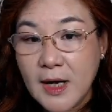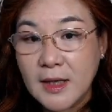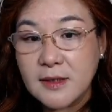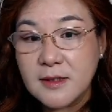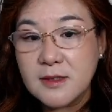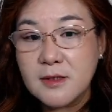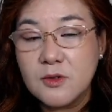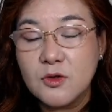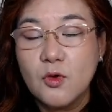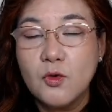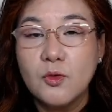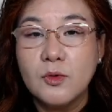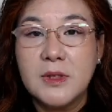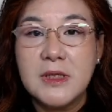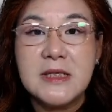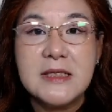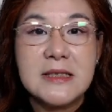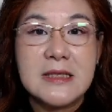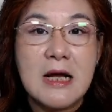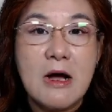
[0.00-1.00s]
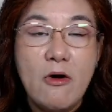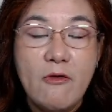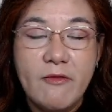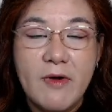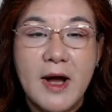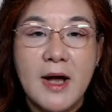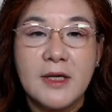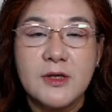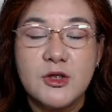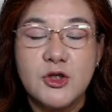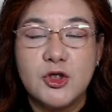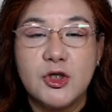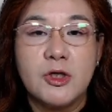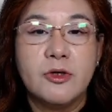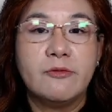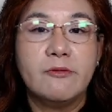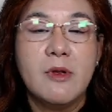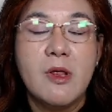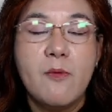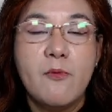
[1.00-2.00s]
So this star of arts generally
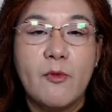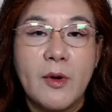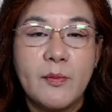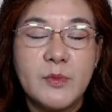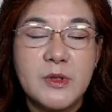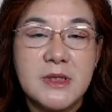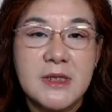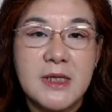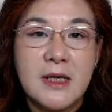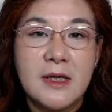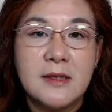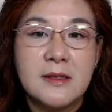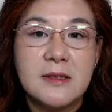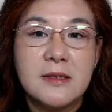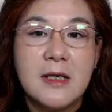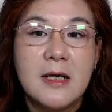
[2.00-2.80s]
represents